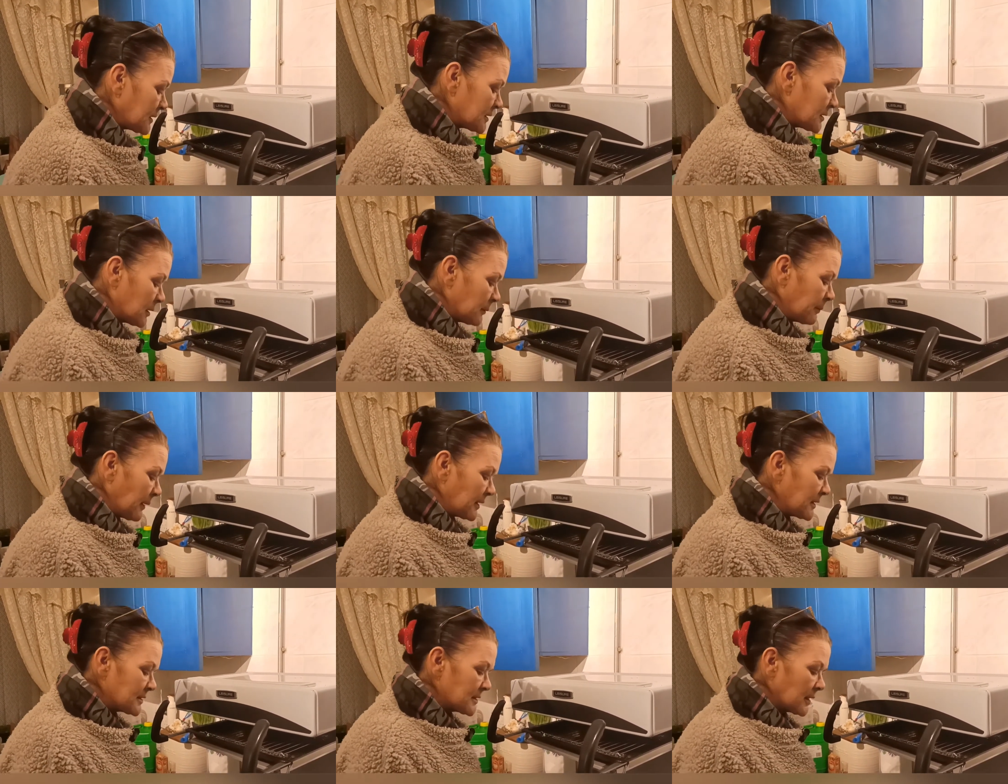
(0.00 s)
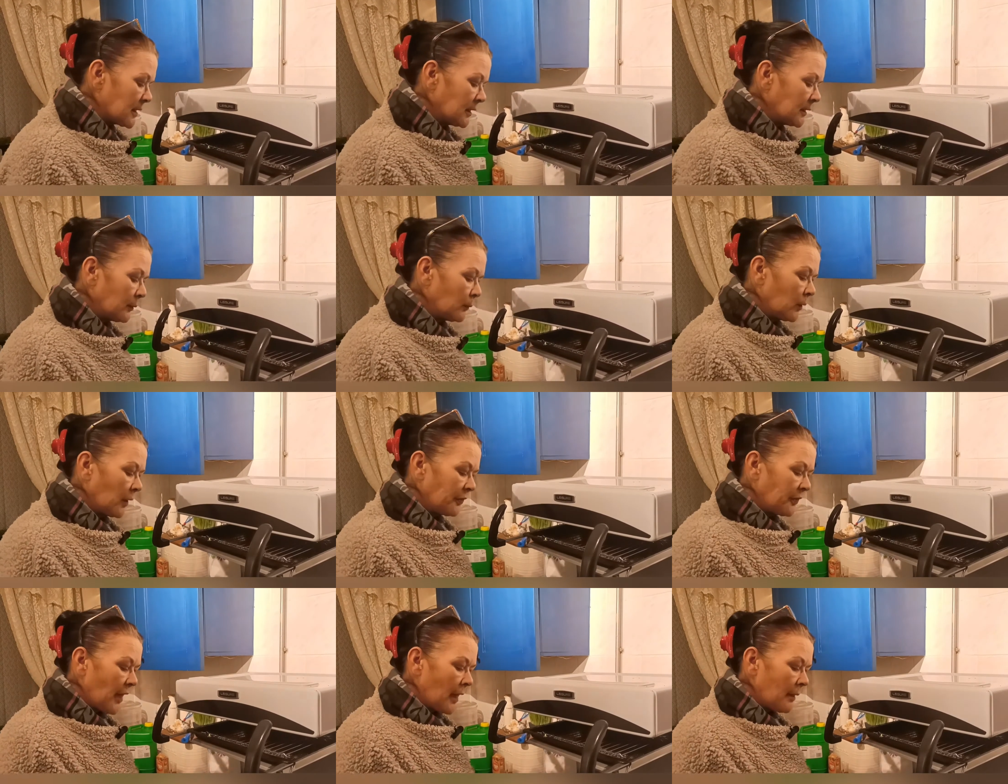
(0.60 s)
So basically
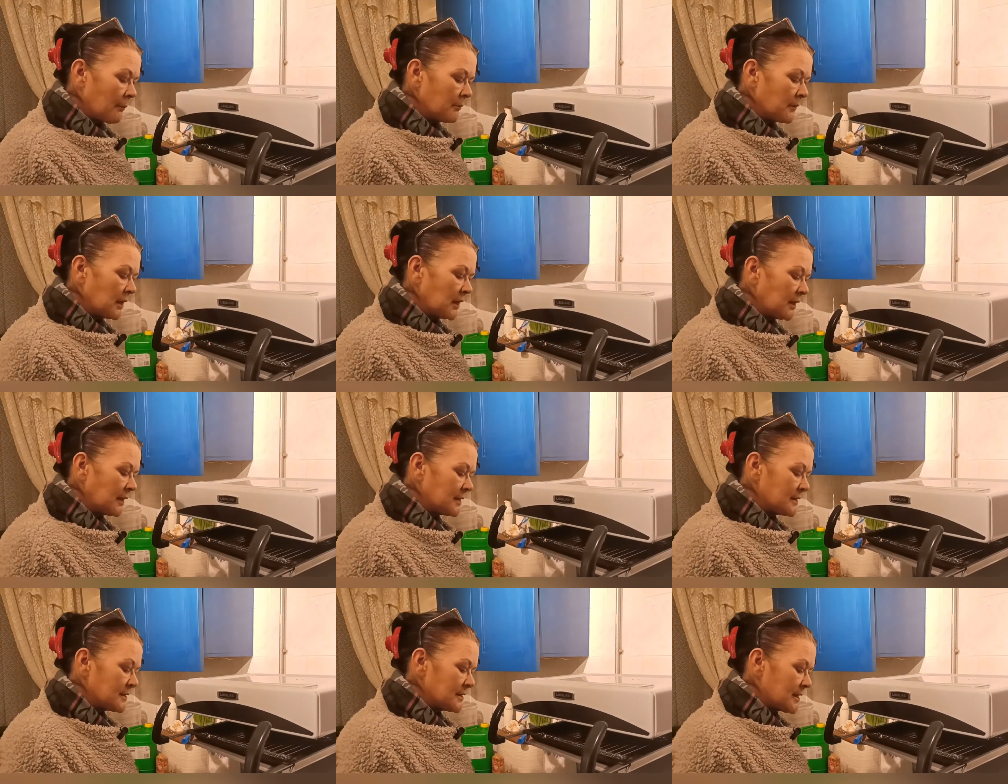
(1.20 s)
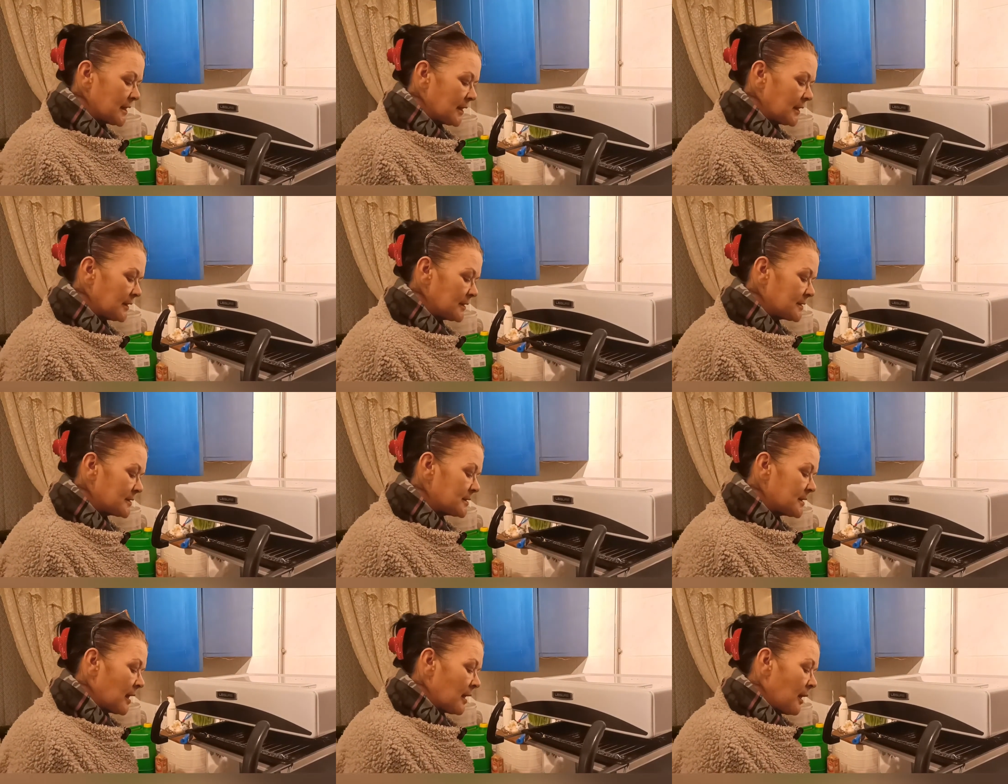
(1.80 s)
what that means
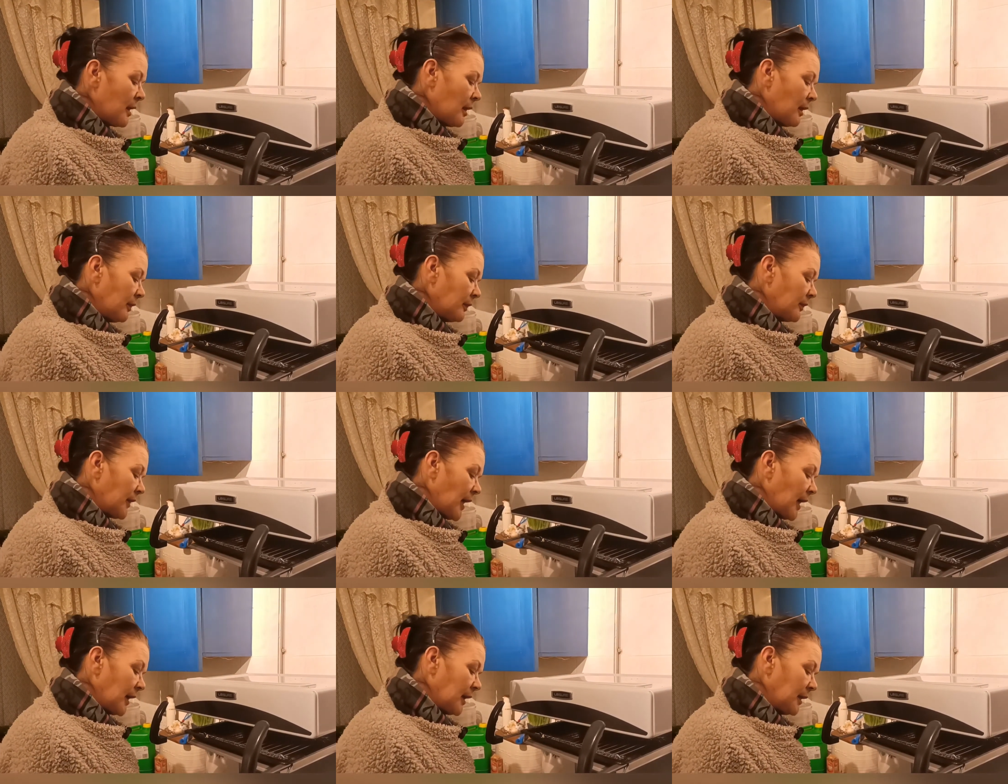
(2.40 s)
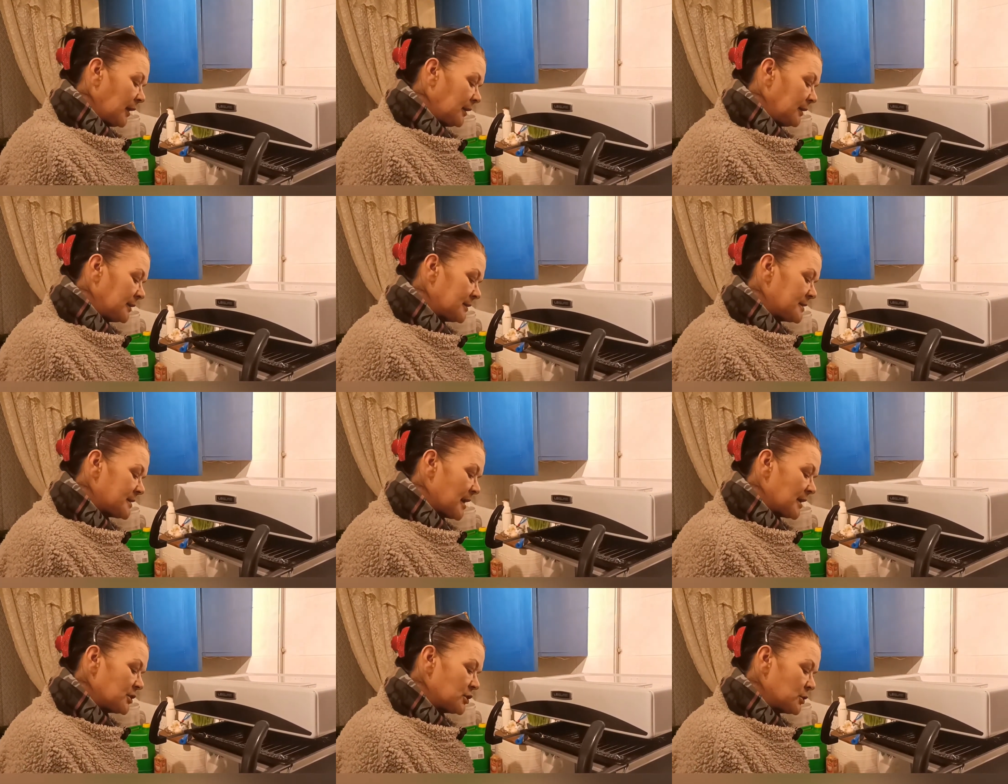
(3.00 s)
is they'll
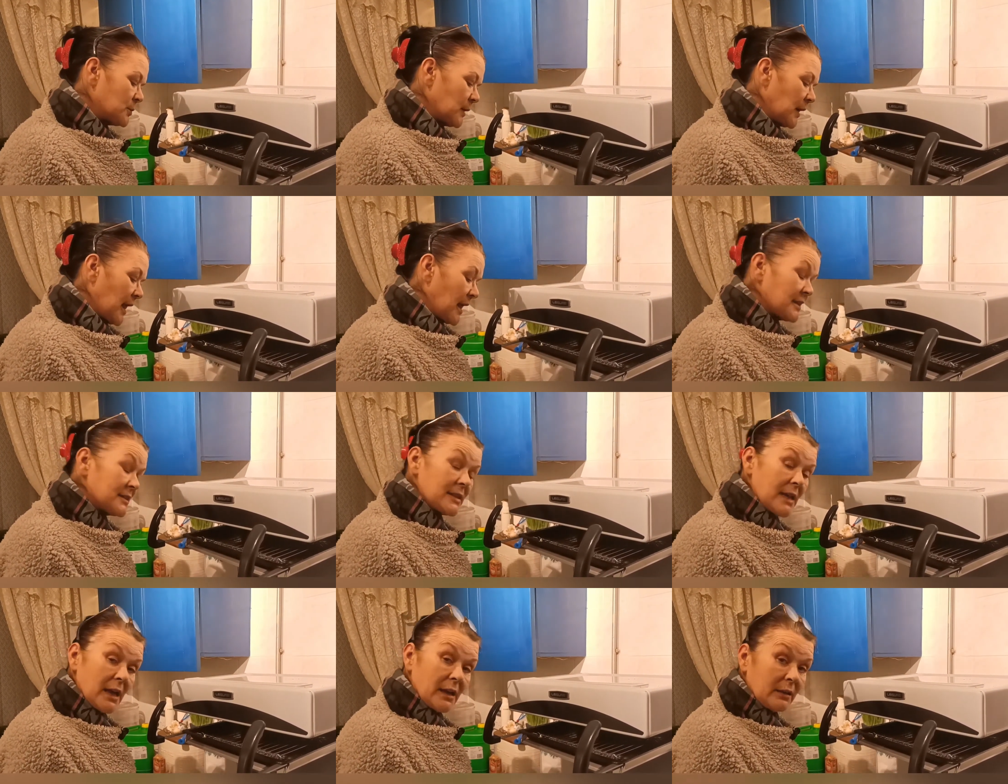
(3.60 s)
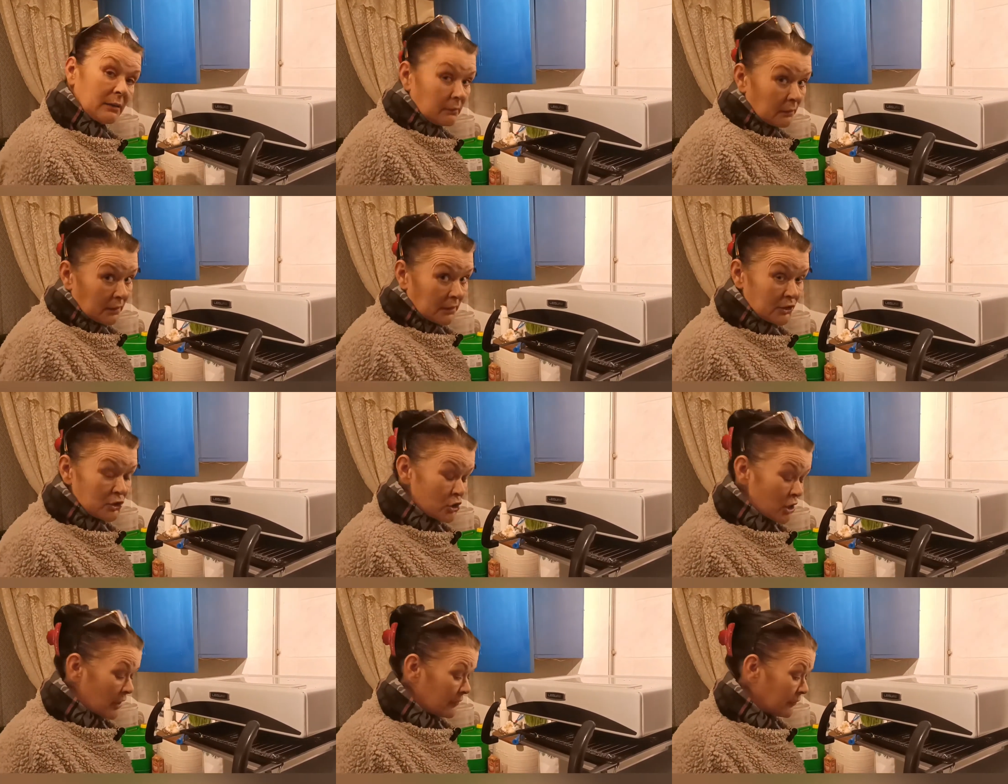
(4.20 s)
send you a letter,
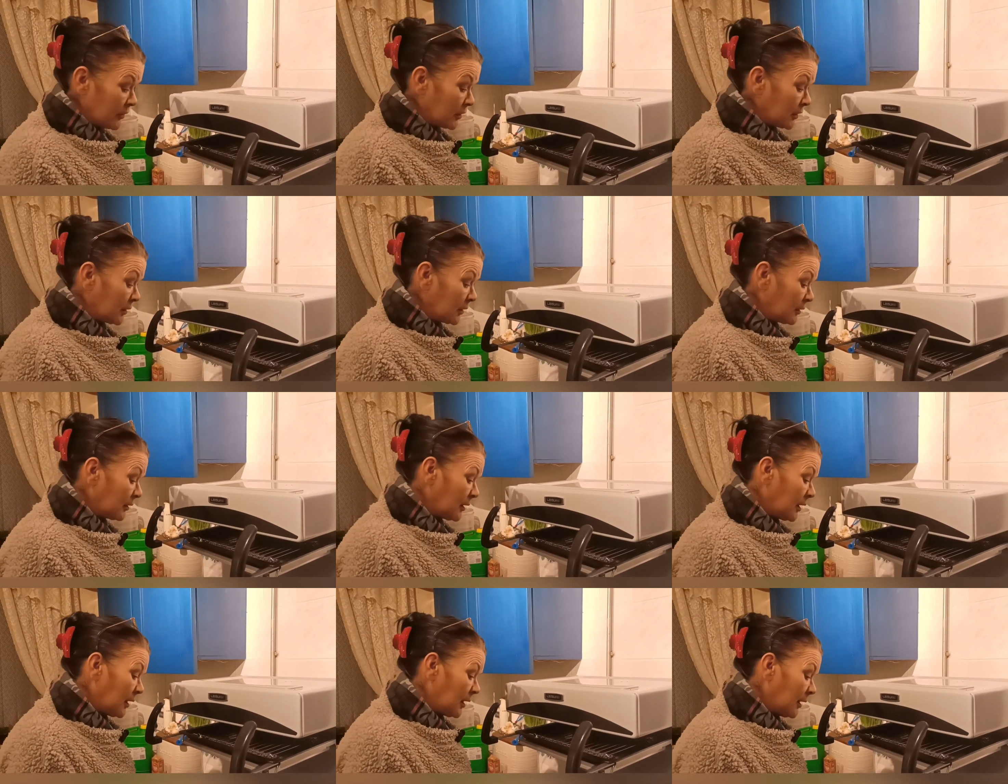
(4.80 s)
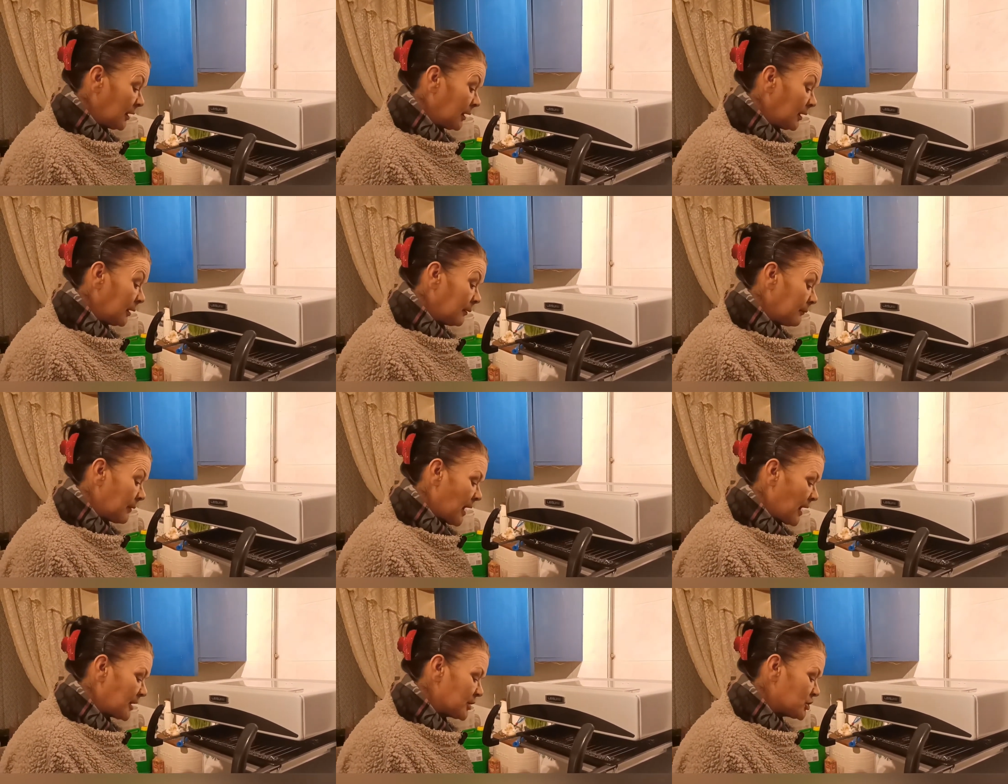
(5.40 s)
each and every
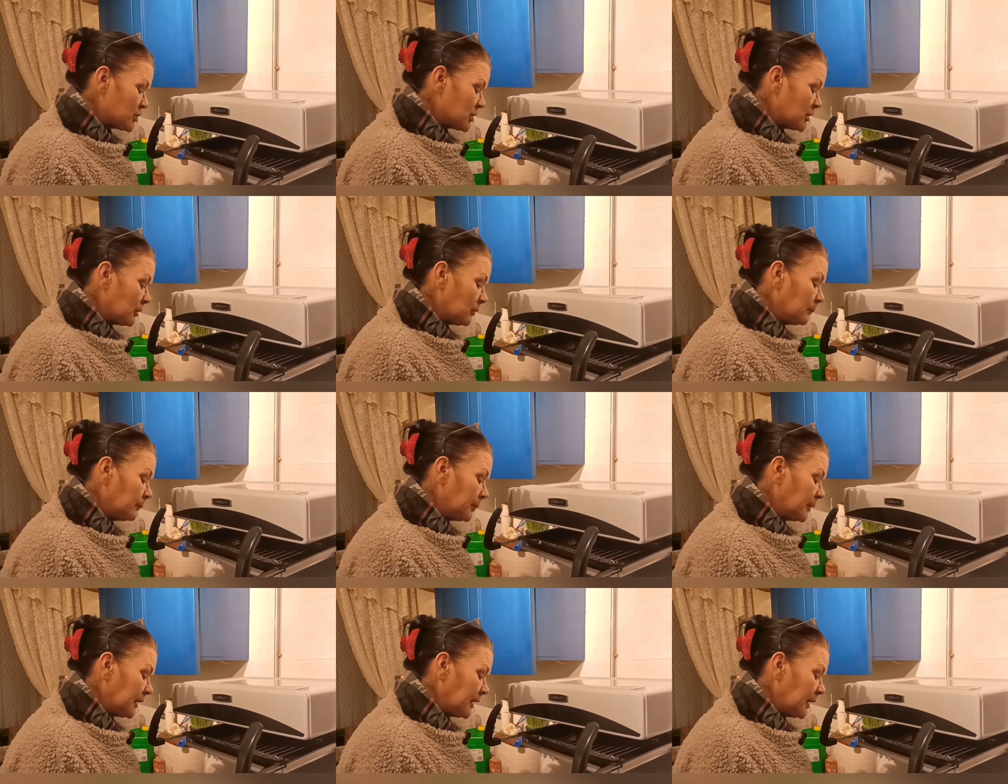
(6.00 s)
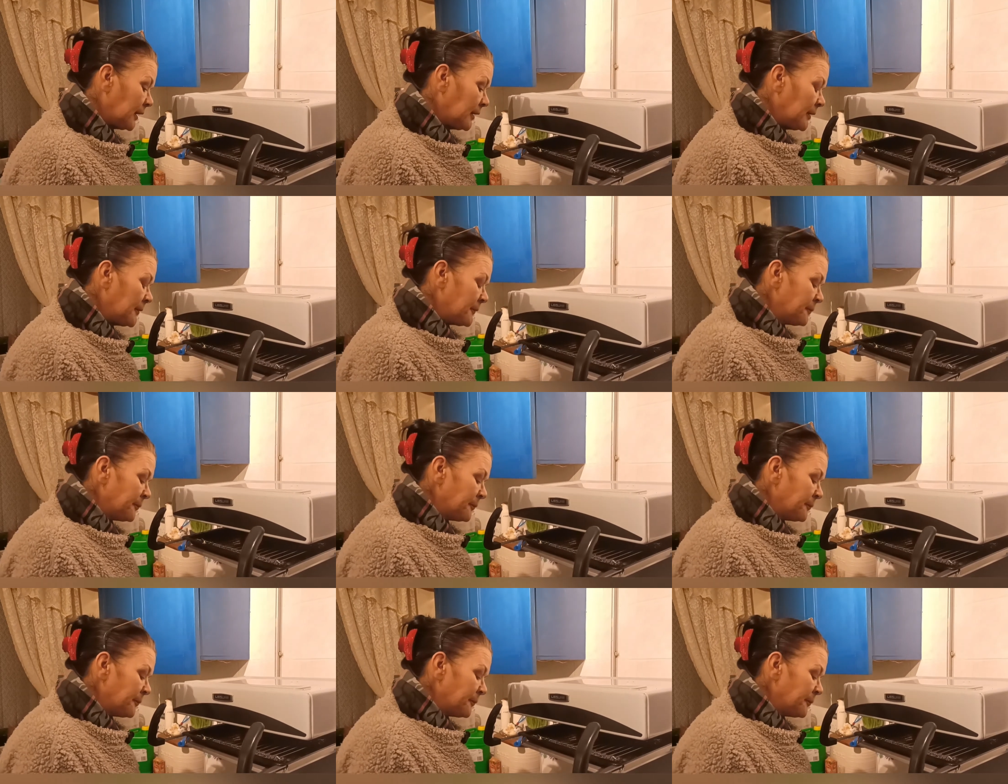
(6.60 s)
energy company,